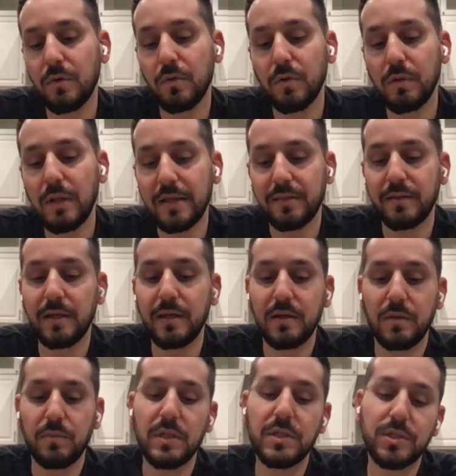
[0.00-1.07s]
local athletic
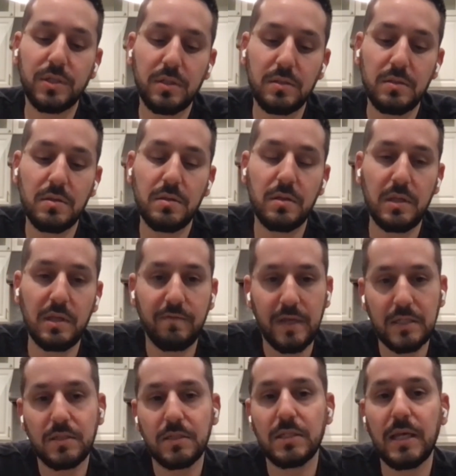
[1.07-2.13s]
commission the
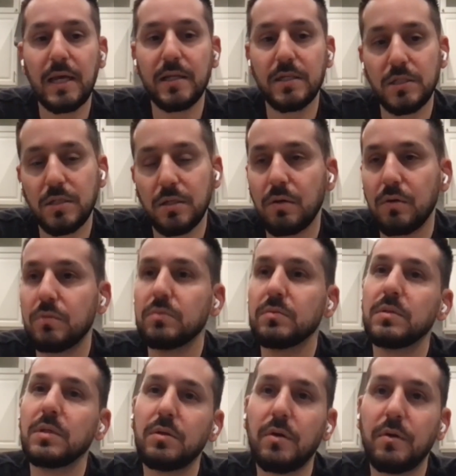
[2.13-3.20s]
event is at. So
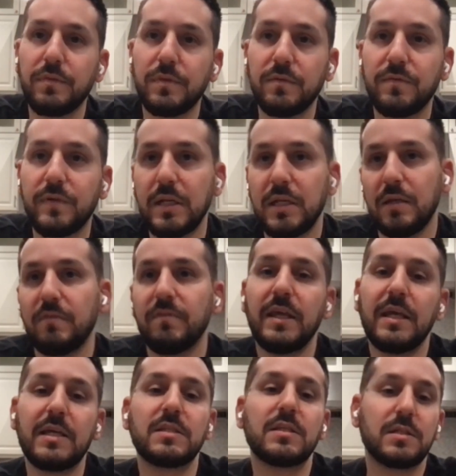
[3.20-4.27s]
you know, if they're fighting in
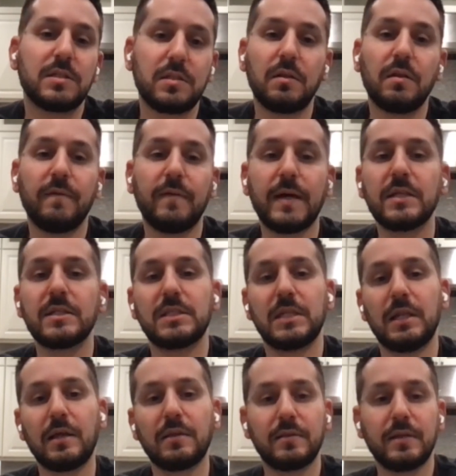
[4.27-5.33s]
Vegas, it's the Nevada
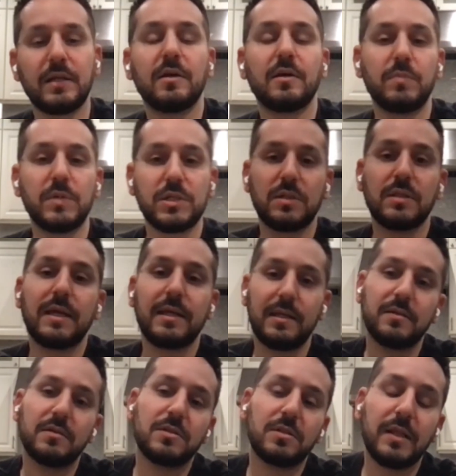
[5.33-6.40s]
State Athletic Commission that
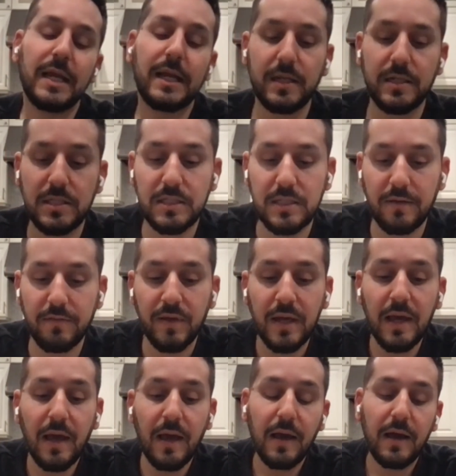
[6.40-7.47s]
handles all that kind of stuff.
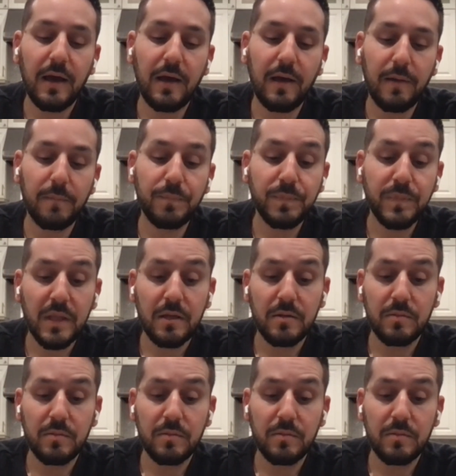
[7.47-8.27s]
Um,